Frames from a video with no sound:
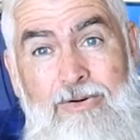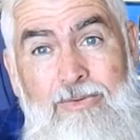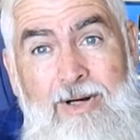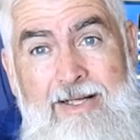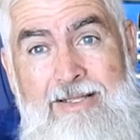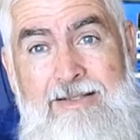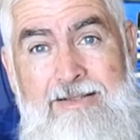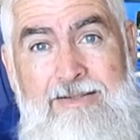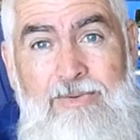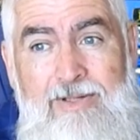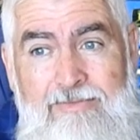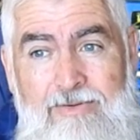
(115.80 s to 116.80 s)
doorway is
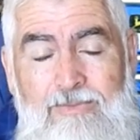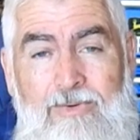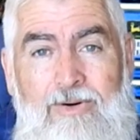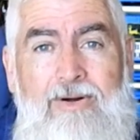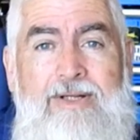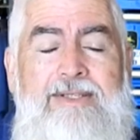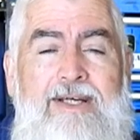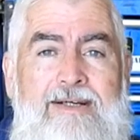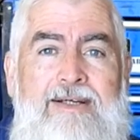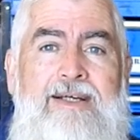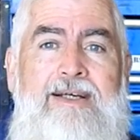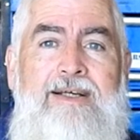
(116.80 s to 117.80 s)
20 foot wide.
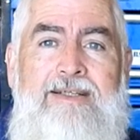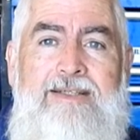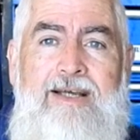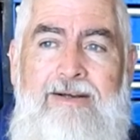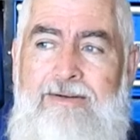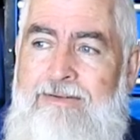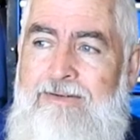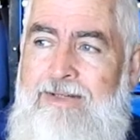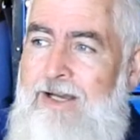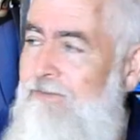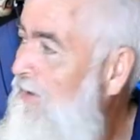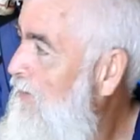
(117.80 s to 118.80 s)
So
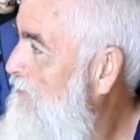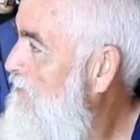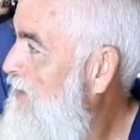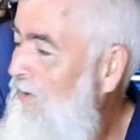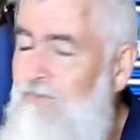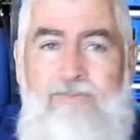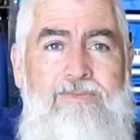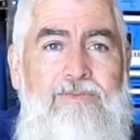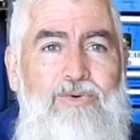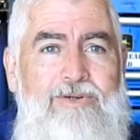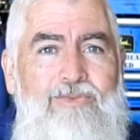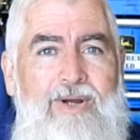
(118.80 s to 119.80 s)
yeah, I've got little
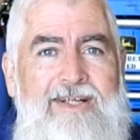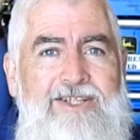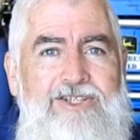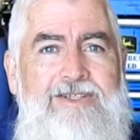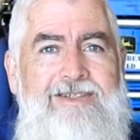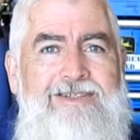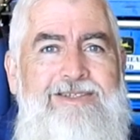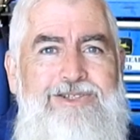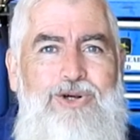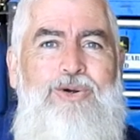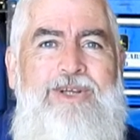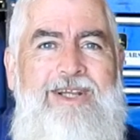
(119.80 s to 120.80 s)
wooden wedges
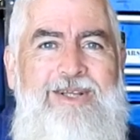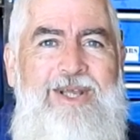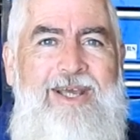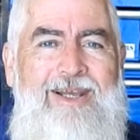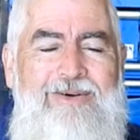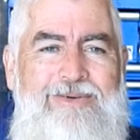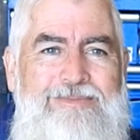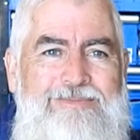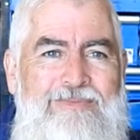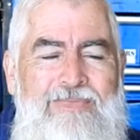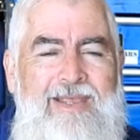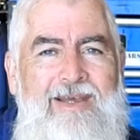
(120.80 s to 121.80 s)
chopped in there and
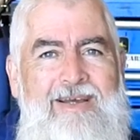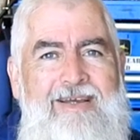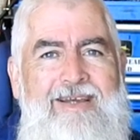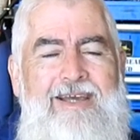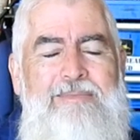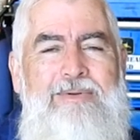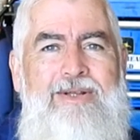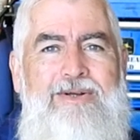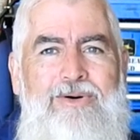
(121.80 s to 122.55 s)
keeping the